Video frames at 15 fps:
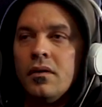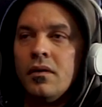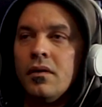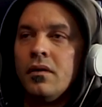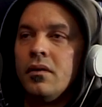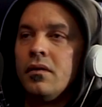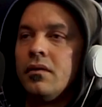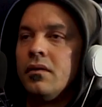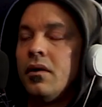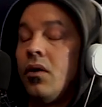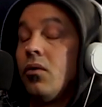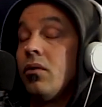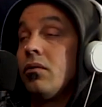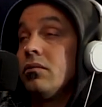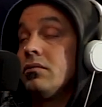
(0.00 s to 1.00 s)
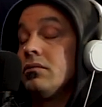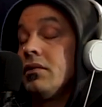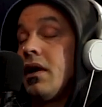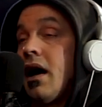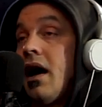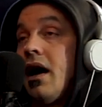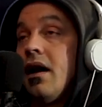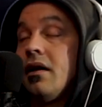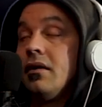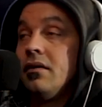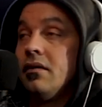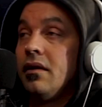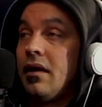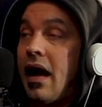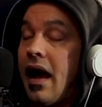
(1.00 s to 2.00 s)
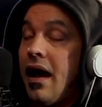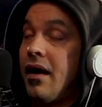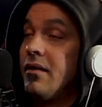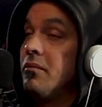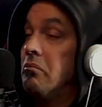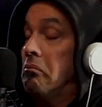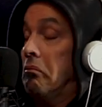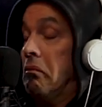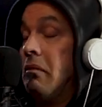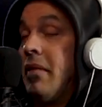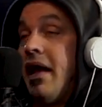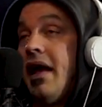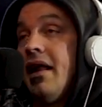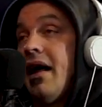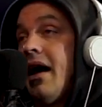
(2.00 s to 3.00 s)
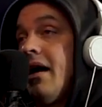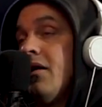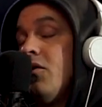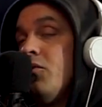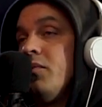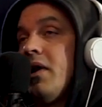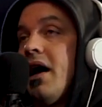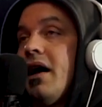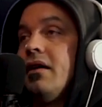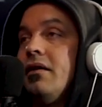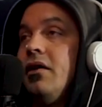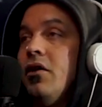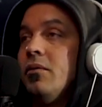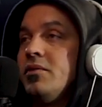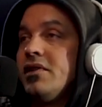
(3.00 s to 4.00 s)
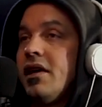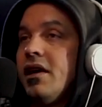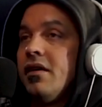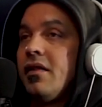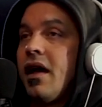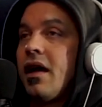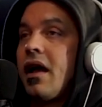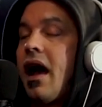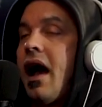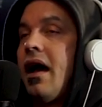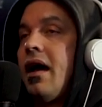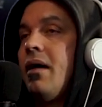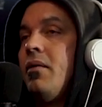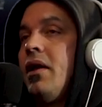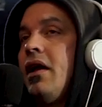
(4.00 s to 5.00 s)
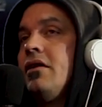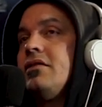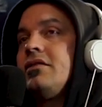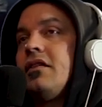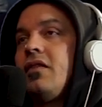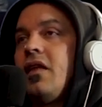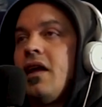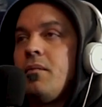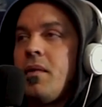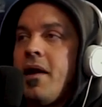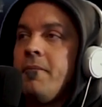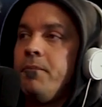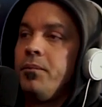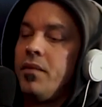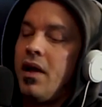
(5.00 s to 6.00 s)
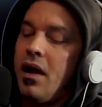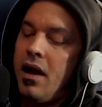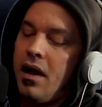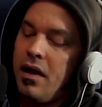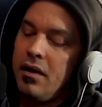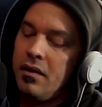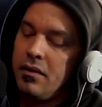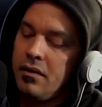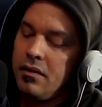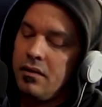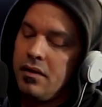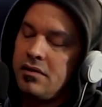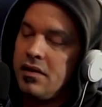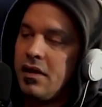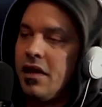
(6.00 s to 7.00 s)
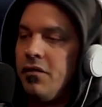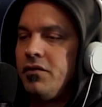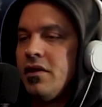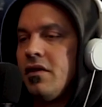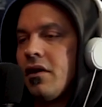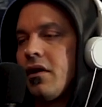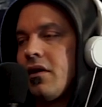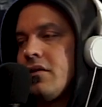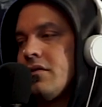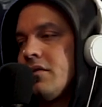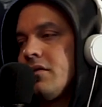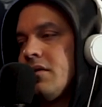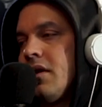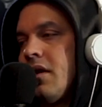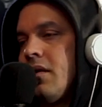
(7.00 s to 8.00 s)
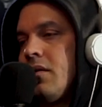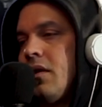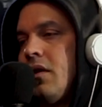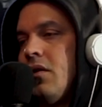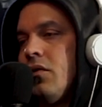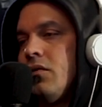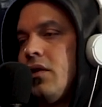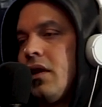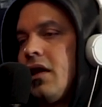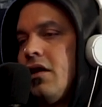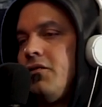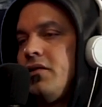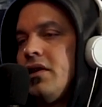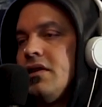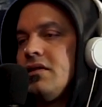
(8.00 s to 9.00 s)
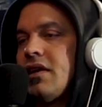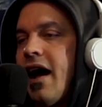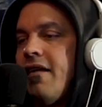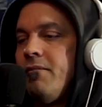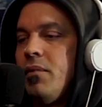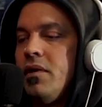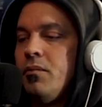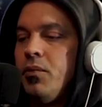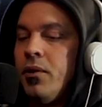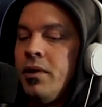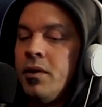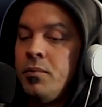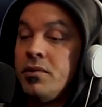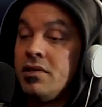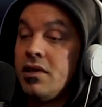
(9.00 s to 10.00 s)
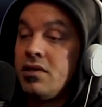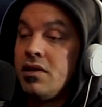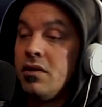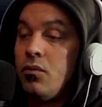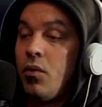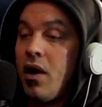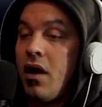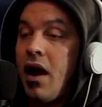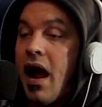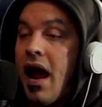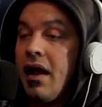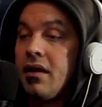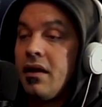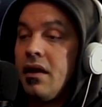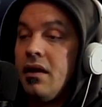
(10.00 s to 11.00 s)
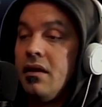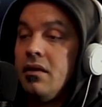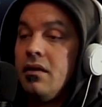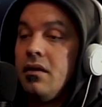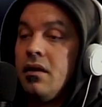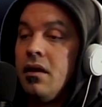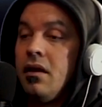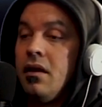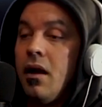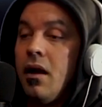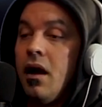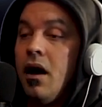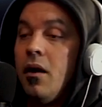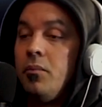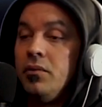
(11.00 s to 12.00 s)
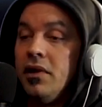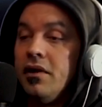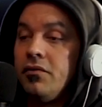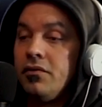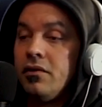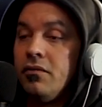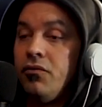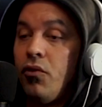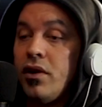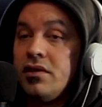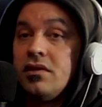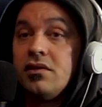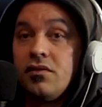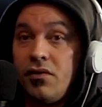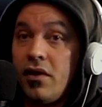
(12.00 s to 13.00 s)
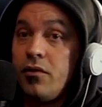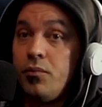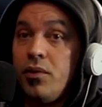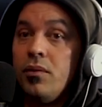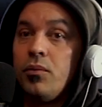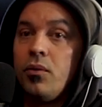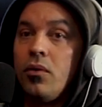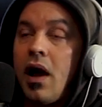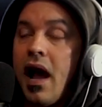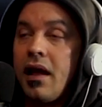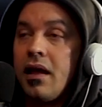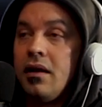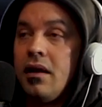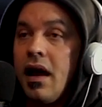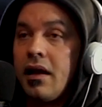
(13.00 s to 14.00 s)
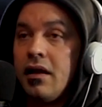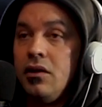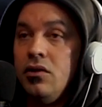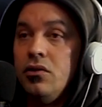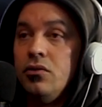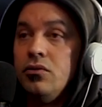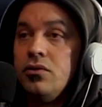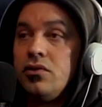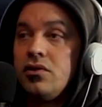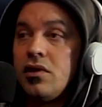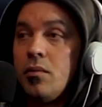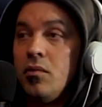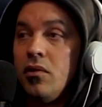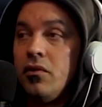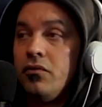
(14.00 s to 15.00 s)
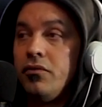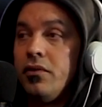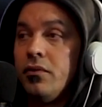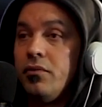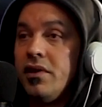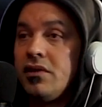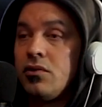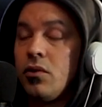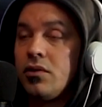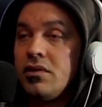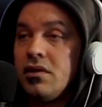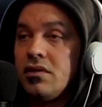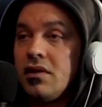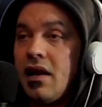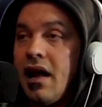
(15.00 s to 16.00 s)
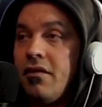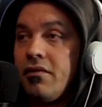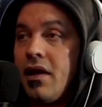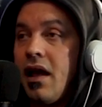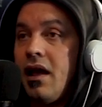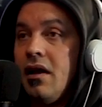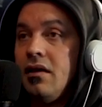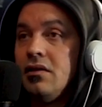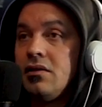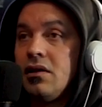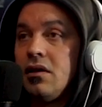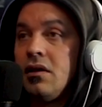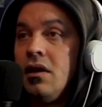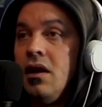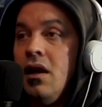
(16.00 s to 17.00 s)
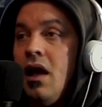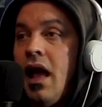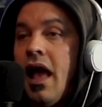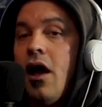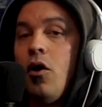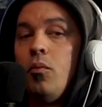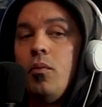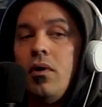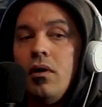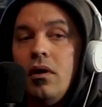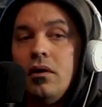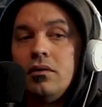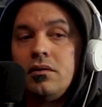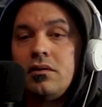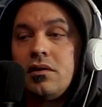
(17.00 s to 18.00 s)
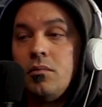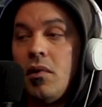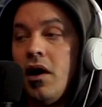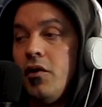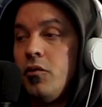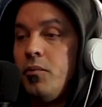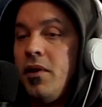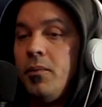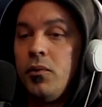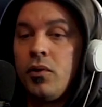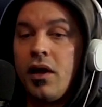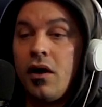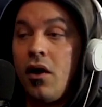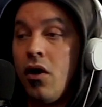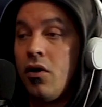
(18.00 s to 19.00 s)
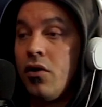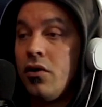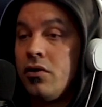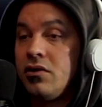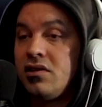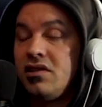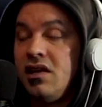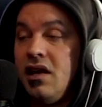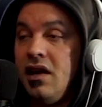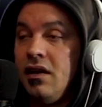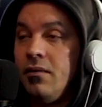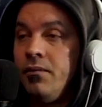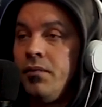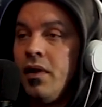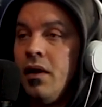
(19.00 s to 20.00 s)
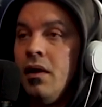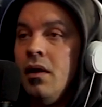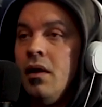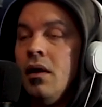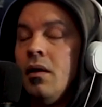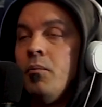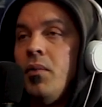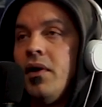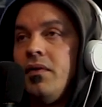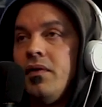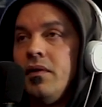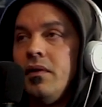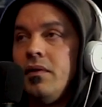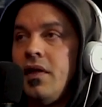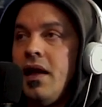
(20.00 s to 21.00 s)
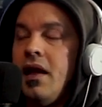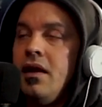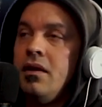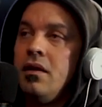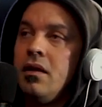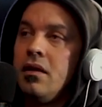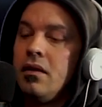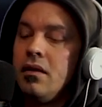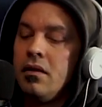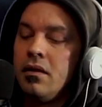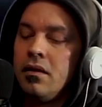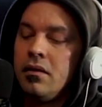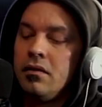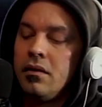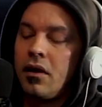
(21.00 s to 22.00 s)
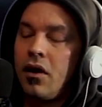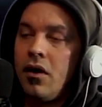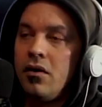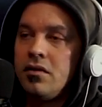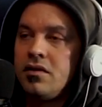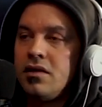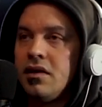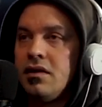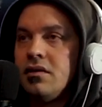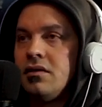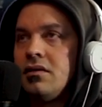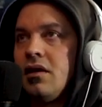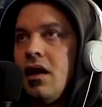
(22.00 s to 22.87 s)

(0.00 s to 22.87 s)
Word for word: being a uh, you oh, know Quincy God, Jones one I, day, or man, I hope not. You know what I'm saying? Like, I here's the thing, man. Uh, it's a gift and the curse. You know, uh. the gift is I've been put in a position where I can uplift voices of other people. I can I can use some of the resources that I've gained to help some other people get heard, seen. Right. But then the curse is